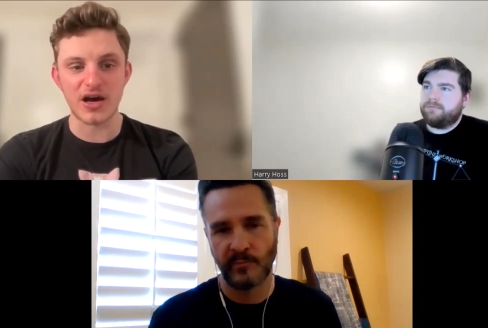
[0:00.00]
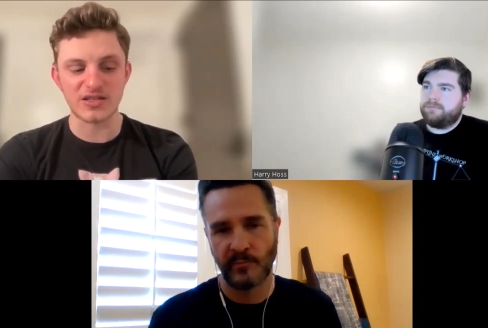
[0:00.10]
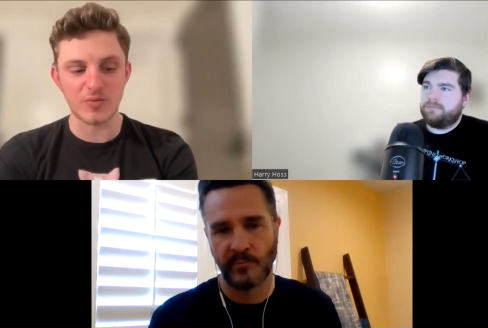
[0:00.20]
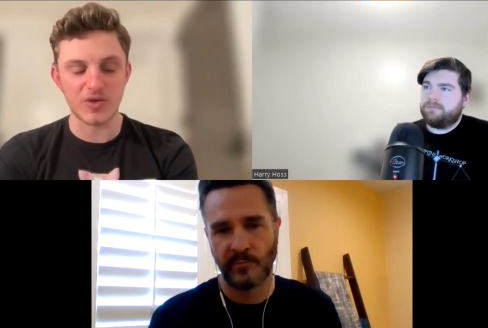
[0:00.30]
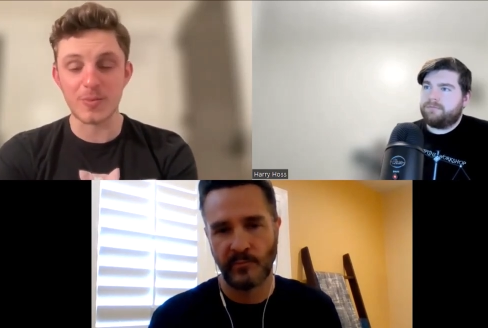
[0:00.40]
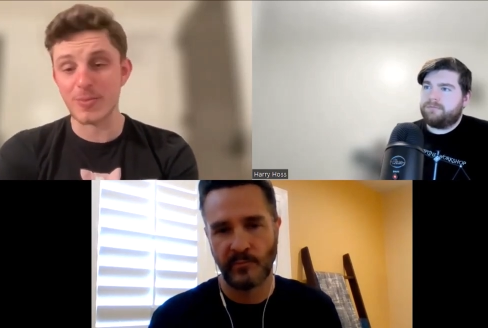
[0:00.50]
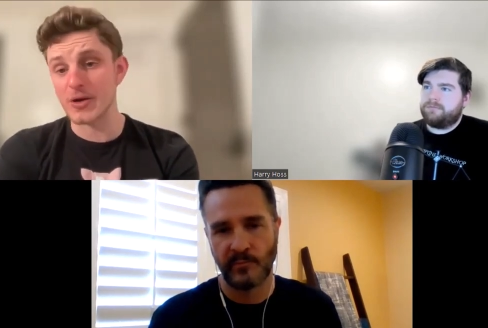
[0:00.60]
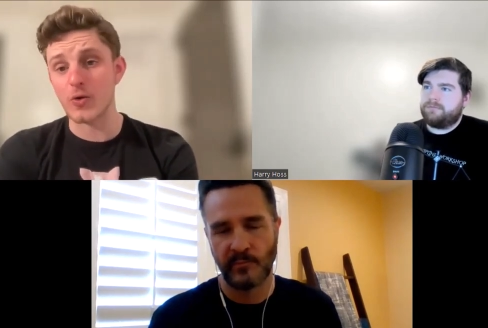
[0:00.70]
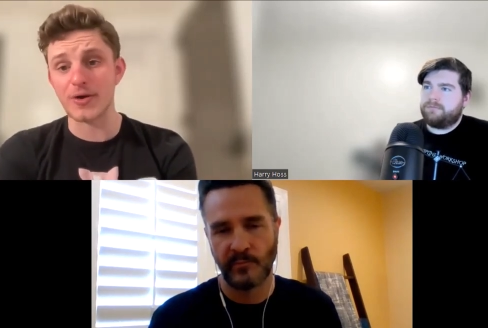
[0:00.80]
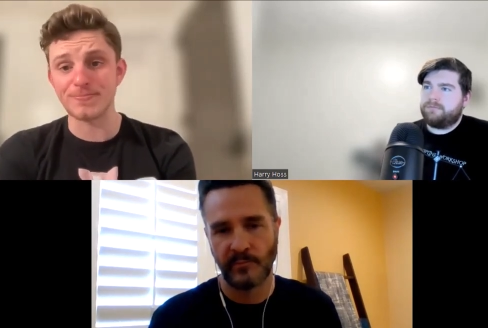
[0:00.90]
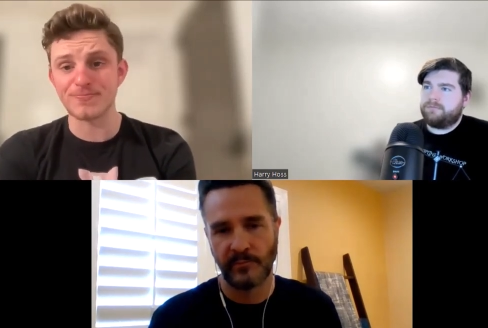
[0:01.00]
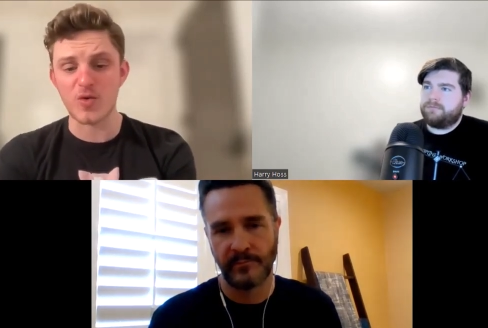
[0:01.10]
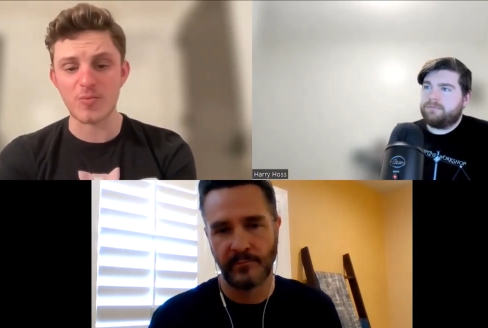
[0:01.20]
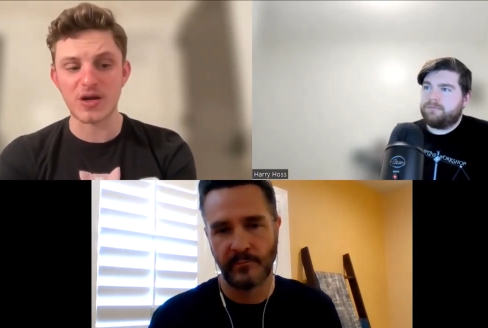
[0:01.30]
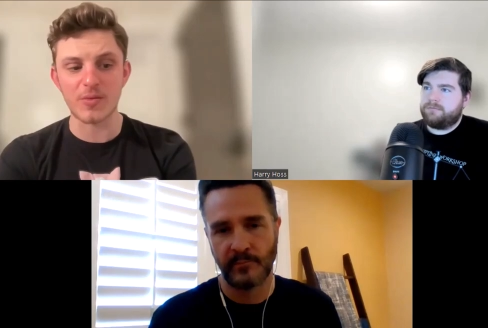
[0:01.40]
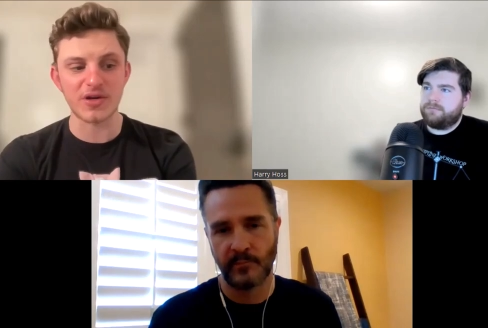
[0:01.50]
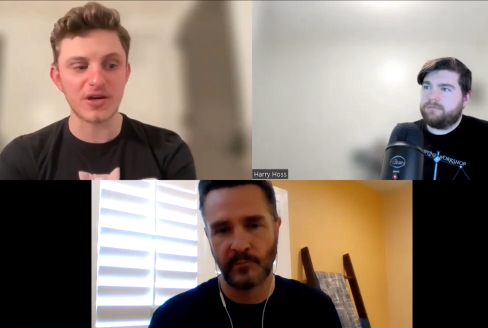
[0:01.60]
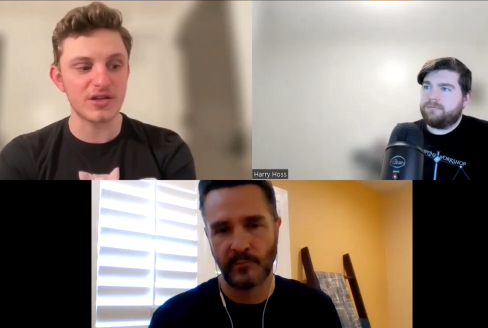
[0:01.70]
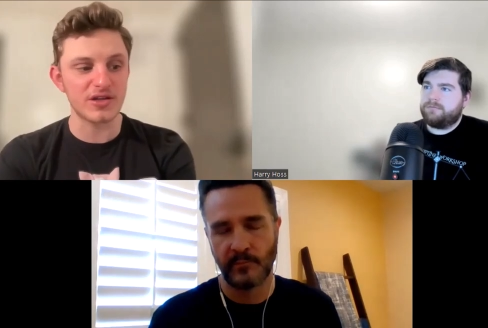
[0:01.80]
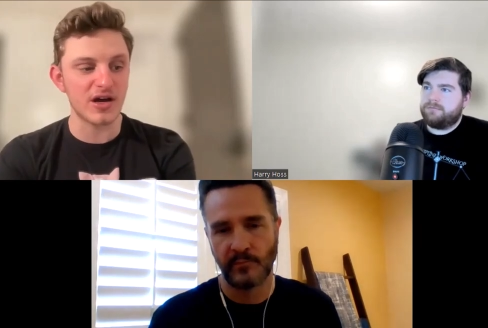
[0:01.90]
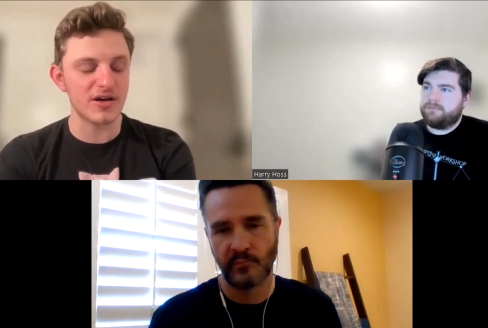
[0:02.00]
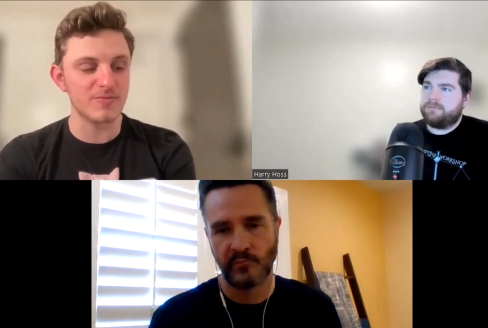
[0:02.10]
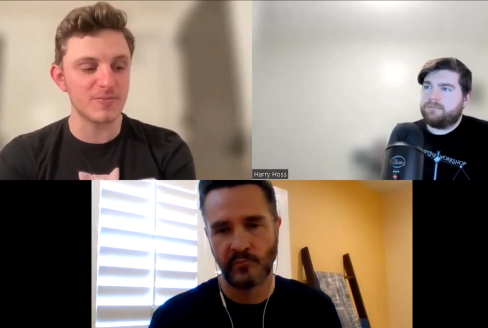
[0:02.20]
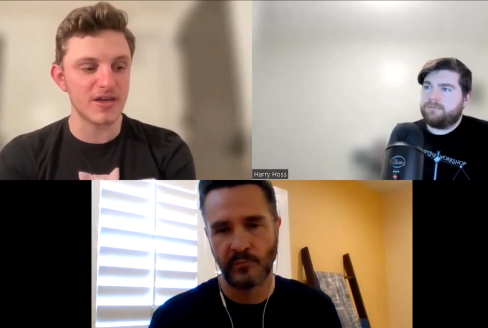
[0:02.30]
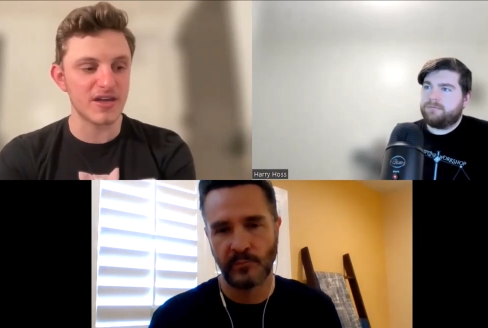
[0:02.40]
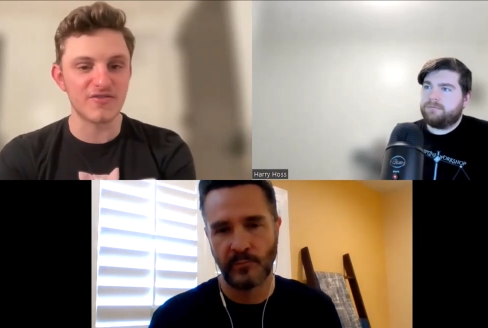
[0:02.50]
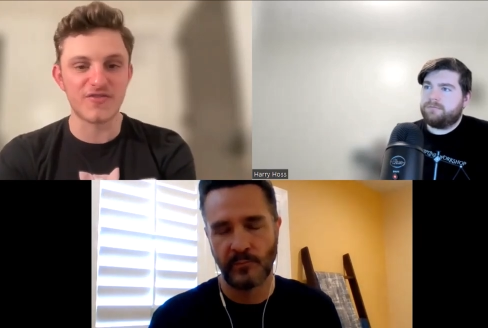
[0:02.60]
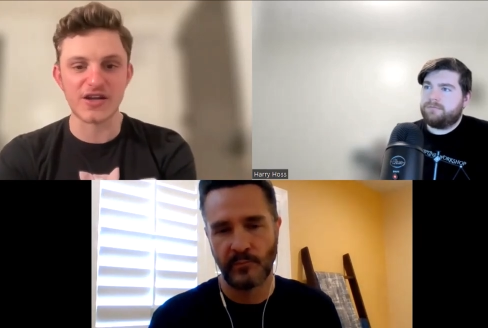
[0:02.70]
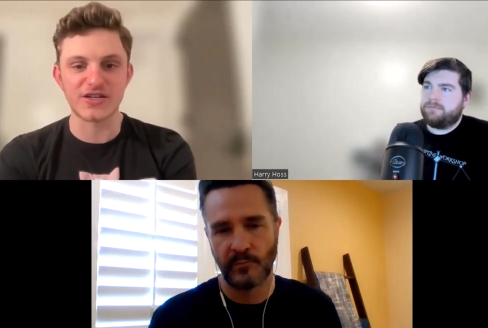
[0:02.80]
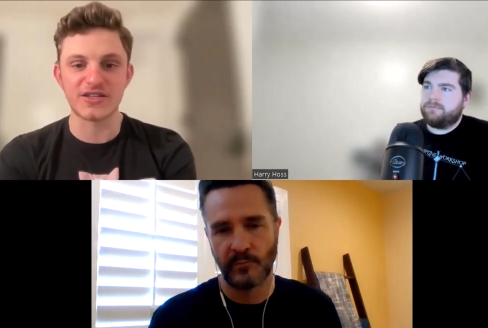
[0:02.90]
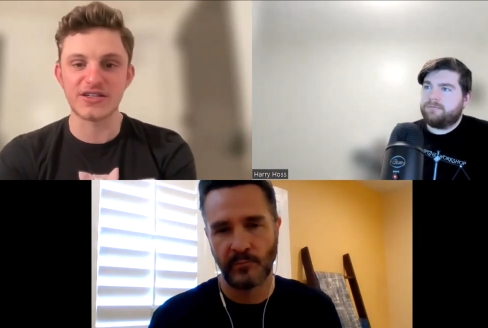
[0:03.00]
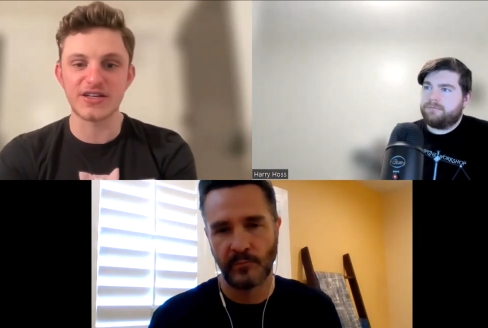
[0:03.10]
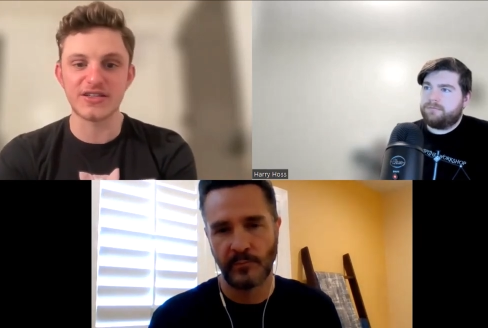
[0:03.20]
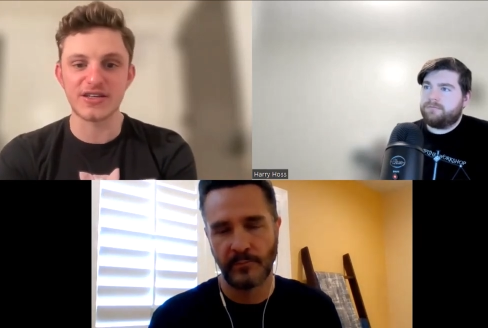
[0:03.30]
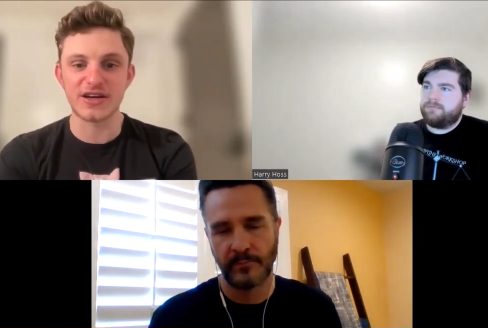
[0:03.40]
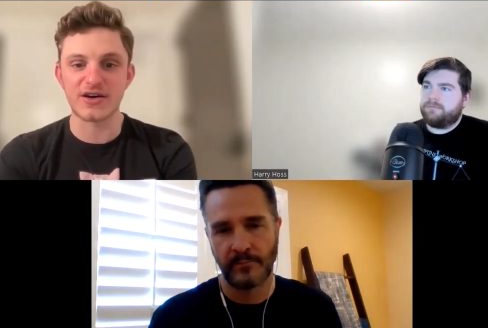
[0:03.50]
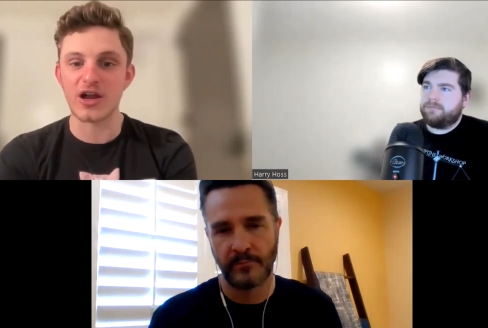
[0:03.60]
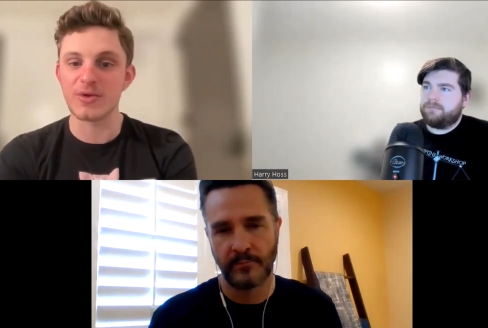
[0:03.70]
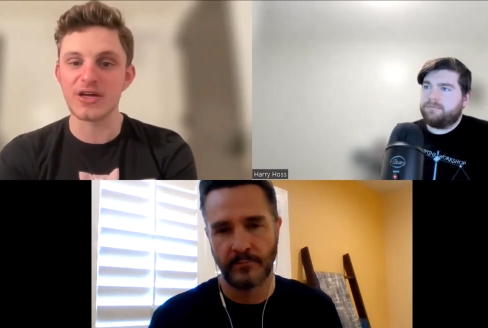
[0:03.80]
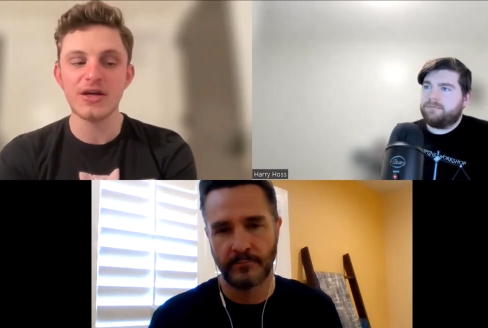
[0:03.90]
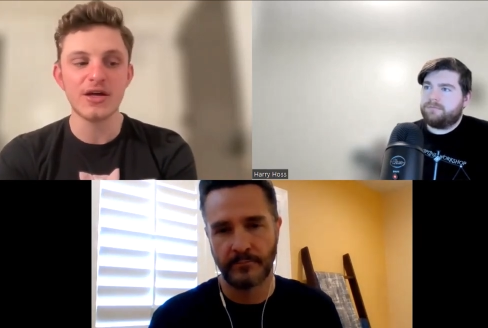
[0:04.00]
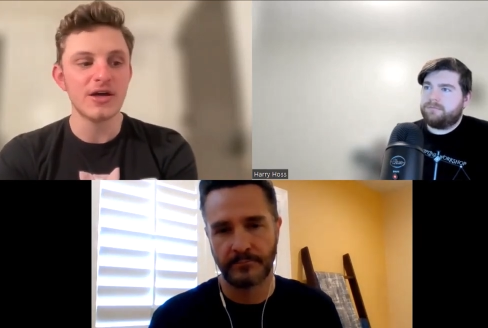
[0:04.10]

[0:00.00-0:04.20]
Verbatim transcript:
Speaker 1: something like Bitcoin from becoming a uh, an infection in the economy.